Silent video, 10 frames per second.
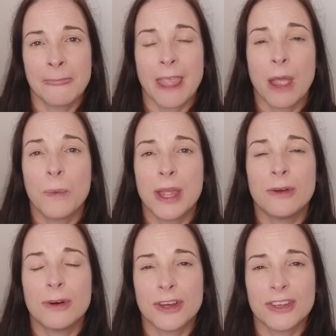And when
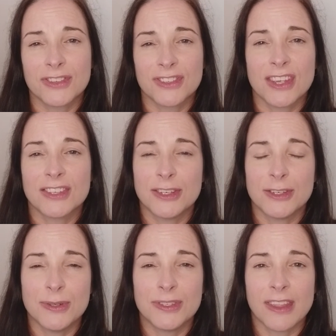God asks us to
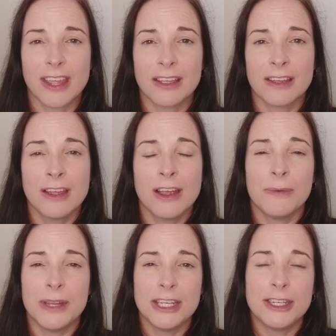do something,
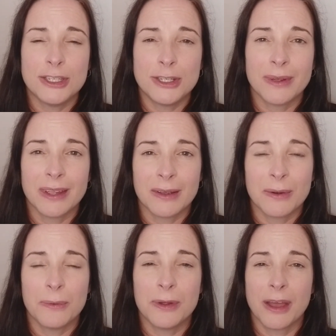we need to do it
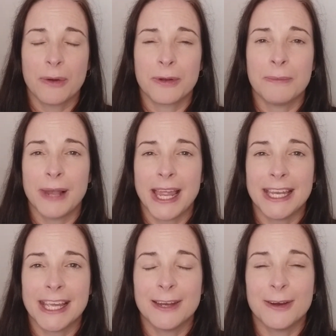without
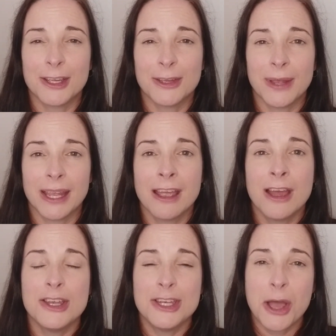complaining and arguing,
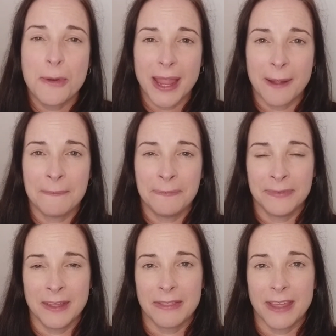knowing
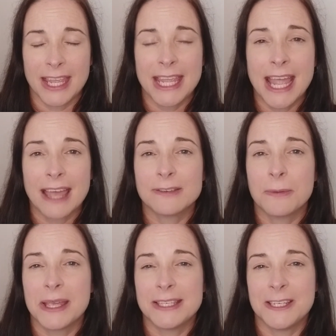that He has our
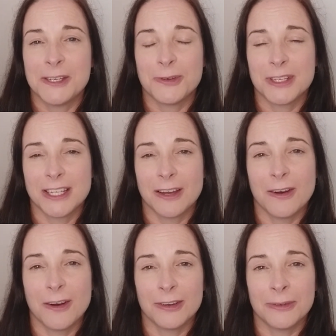best interest at
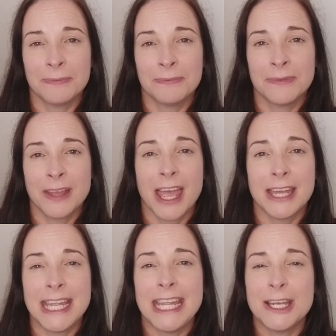heart and
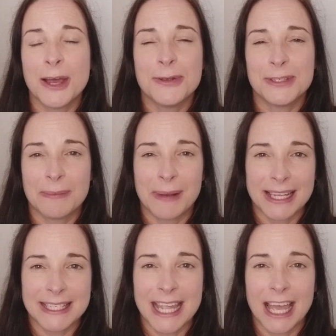He knows the
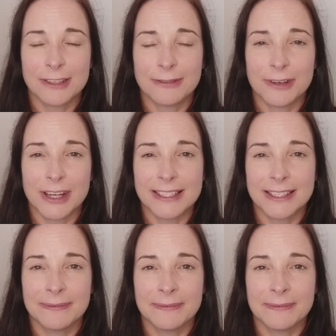plans He has for us.